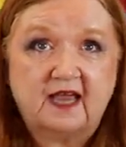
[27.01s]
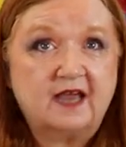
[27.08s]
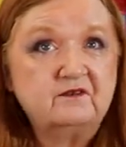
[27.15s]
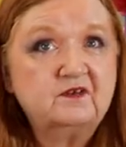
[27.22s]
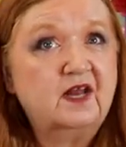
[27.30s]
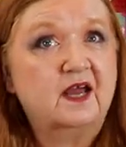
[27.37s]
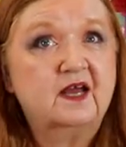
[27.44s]
They
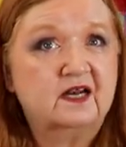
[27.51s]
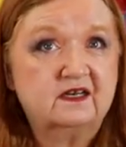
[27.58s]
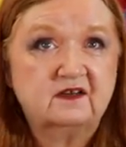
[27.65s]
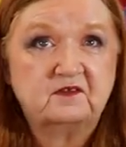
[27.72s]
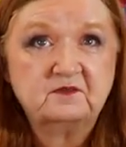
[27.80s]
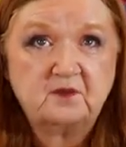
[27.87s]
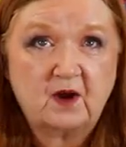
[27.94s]
haven't had
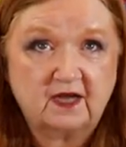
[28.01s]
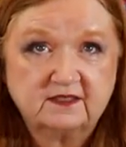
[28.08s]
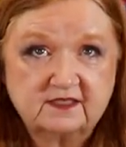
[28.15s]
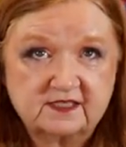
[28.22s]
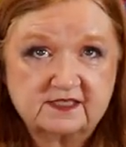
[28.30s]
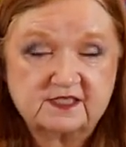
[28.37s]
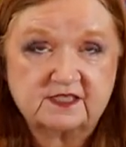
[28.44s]
enough
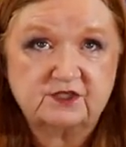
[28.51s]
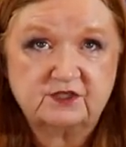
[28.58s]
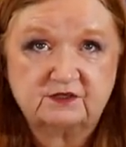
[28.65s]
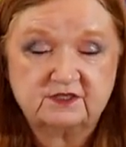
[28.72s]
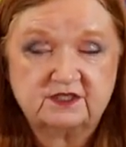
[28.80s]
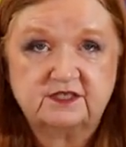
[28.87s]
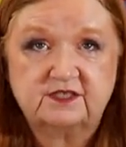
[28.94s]
practice to,
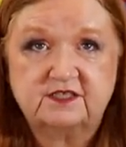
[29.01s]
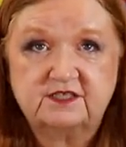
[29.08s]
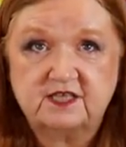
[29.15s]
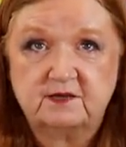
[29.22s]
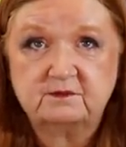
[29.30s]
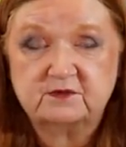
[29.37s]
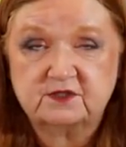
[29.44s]
to
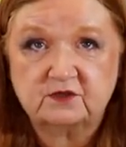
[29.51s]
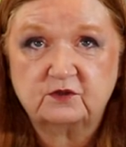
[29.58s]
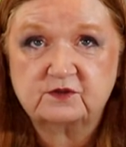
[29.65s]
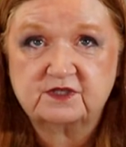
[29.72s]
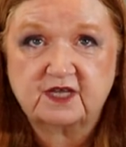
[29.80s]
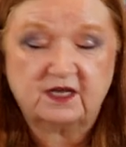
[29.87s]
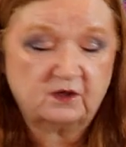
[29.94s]
attempt the
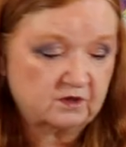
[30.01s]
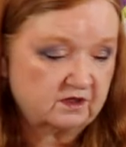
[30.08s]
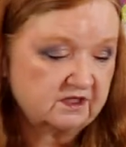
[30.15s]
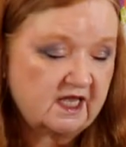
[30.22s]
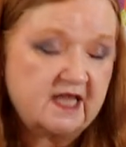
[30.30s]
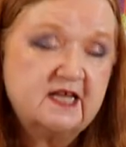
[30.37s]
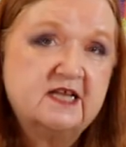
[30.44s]
Nosegay Quilt.